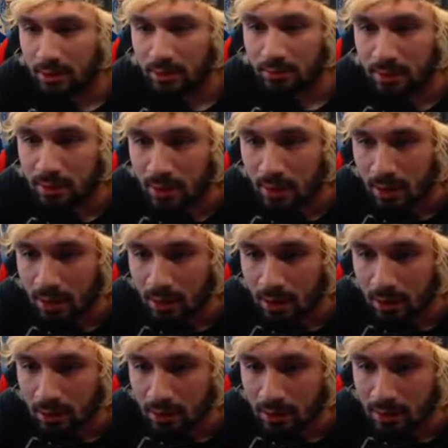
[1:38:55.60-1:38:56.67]
We
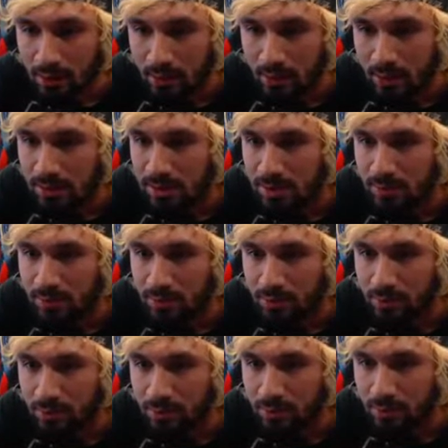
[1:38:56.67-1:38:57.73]
got Seiji
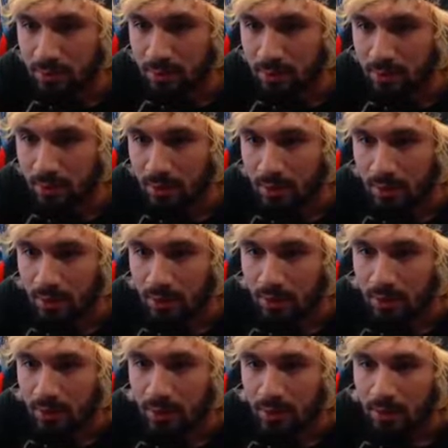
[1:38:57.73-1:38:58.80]
Poo.
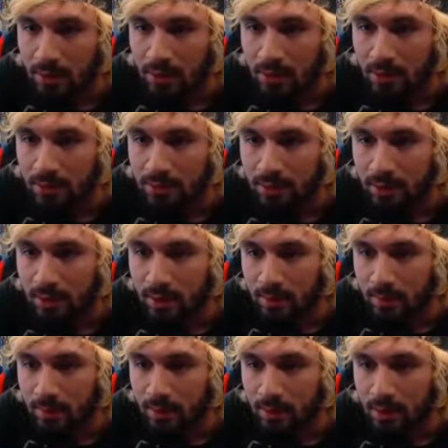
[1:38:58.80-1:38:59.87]
El
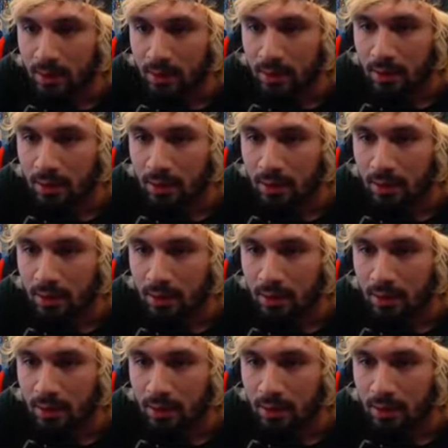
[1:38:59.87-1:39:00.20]
Tepa.